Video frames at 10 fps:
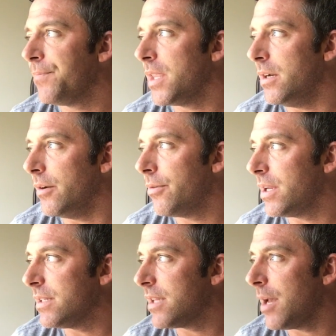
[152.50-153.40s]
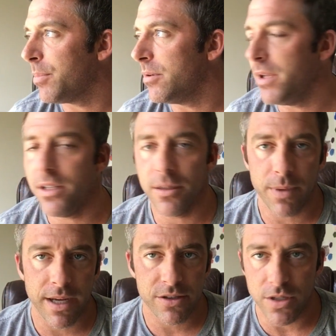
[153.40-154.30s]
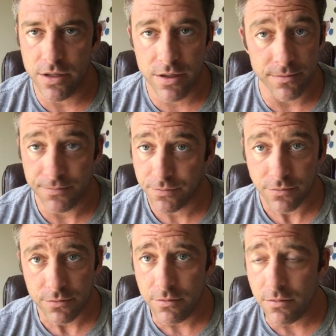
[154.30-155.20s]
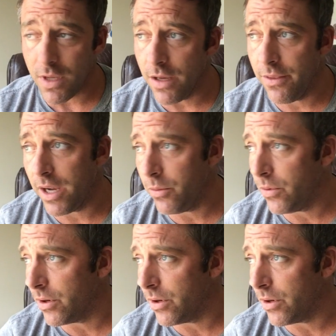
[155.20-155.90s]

You know, things happened to me in the past year that